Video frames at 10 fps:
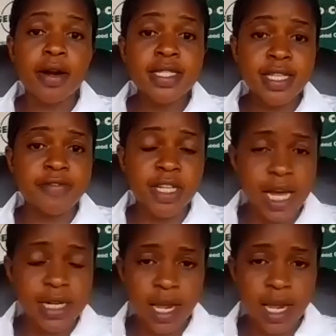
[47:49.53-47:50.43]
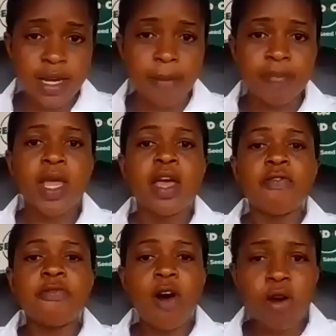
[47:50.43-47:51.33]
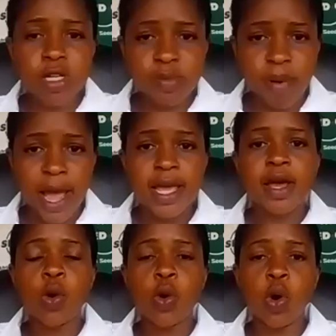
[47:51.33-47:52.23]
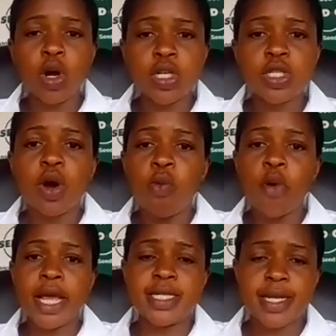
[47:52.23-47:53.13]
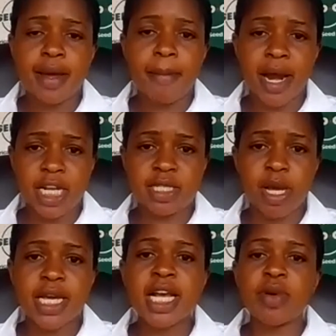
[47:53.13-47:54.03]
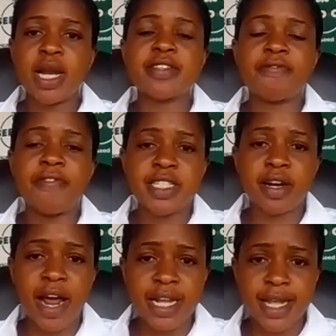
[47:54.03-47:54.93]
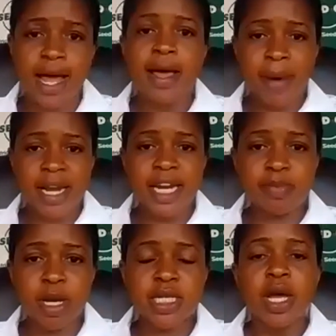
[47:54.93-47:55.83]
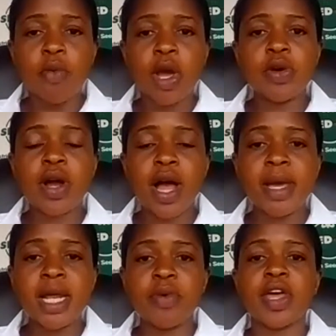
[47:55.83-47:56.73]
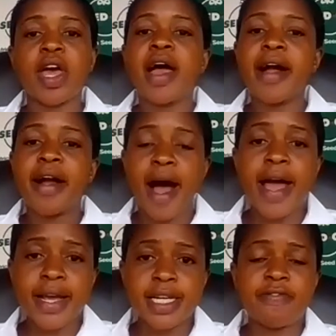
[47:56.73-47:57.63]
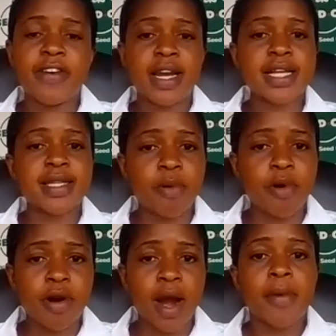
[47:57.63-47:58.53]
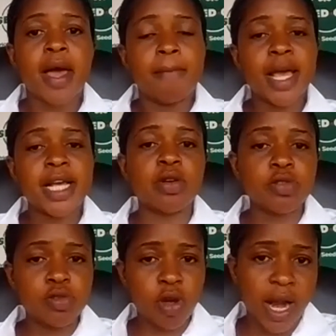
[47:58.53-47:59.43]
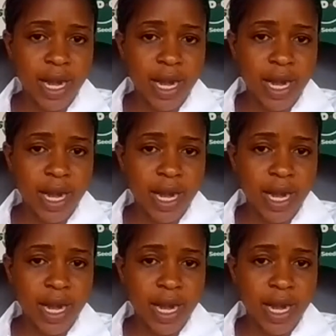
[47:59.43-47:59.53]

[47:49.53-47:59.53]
received in that area, followed by good weed management as well as fertilizer management, where you come in with a guided fertilizer program based on soil